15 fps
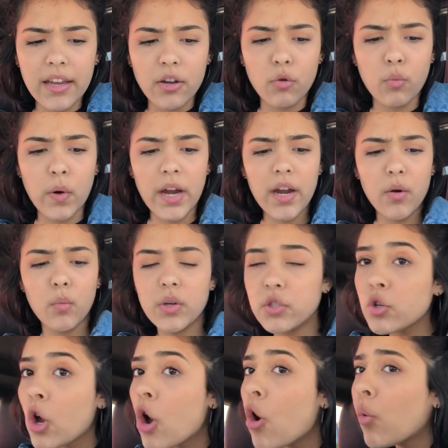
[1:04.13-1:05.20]
like aware,
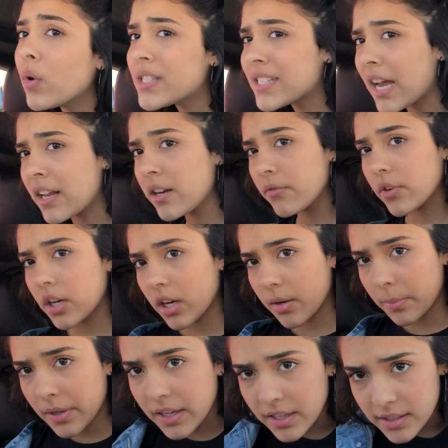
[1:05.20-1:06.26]
which was kind of
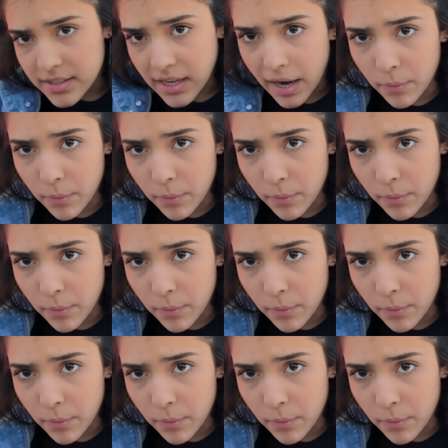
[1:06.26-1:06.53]
good because